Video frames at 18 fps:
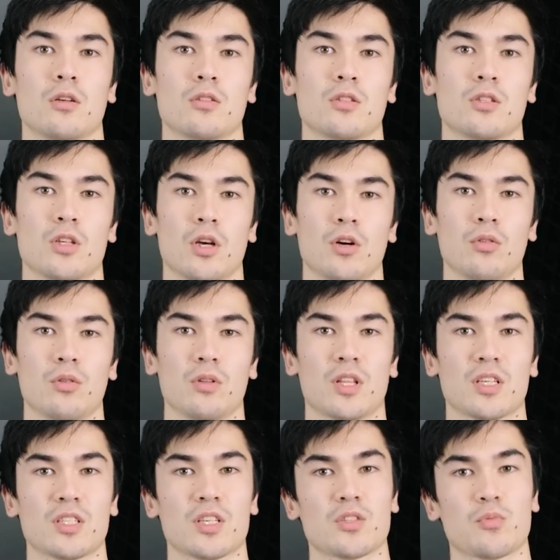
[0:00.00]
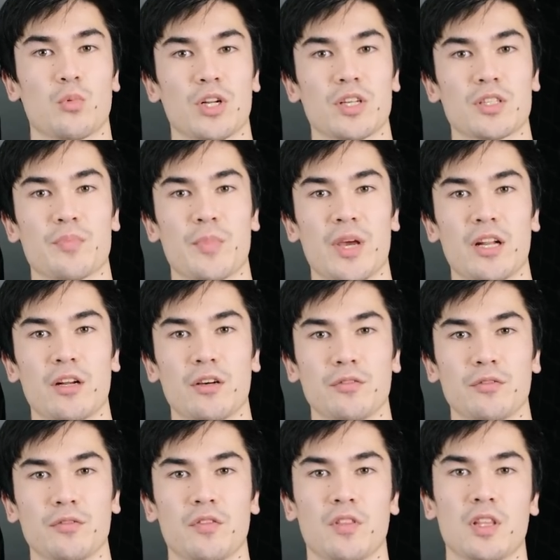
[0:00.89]
So this is what it's made
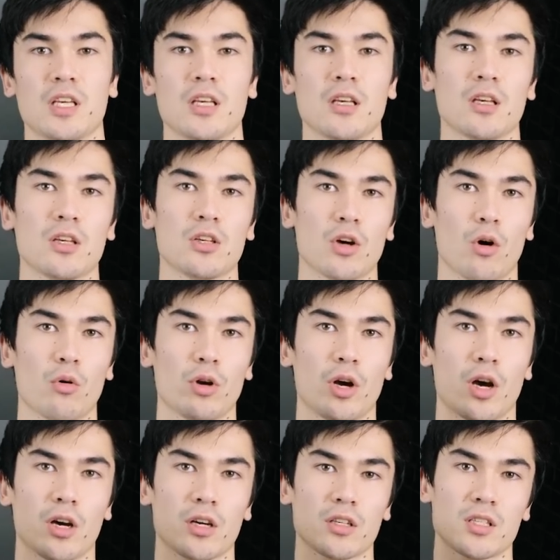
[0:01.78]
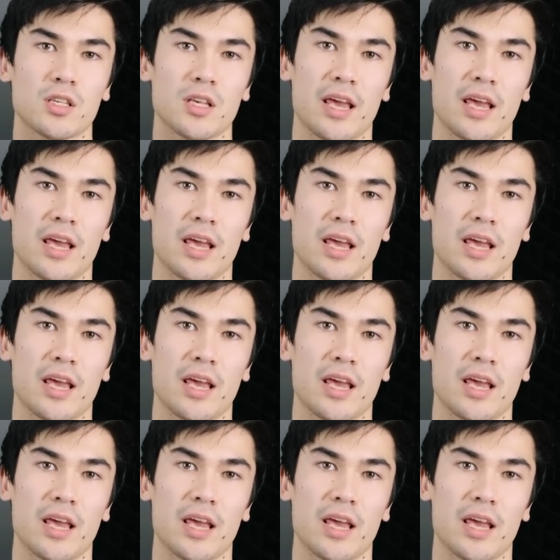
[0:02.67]
of, the Godox